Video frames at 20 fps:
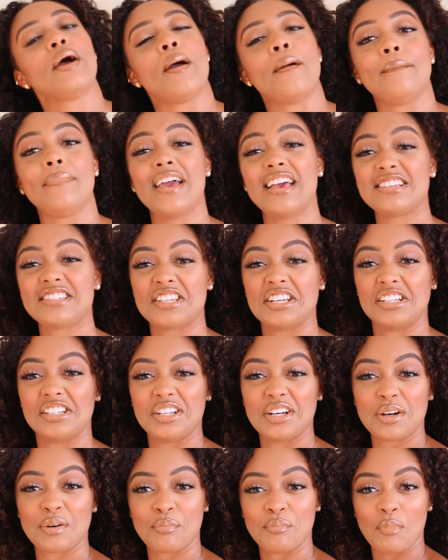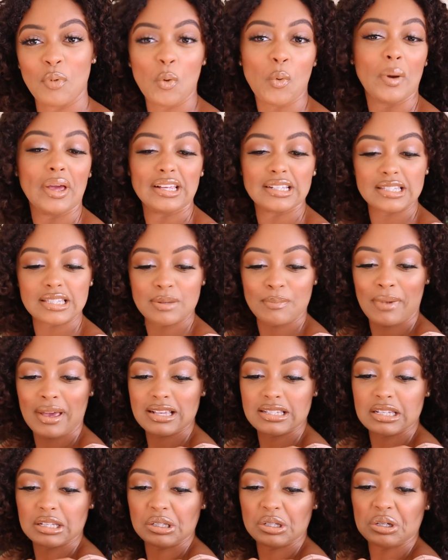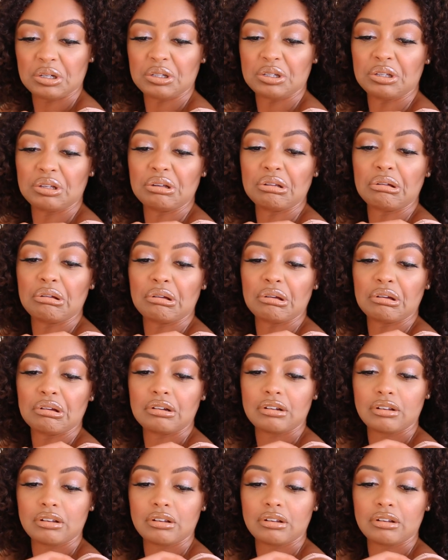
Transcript: It makes you look moist. It makes you look good.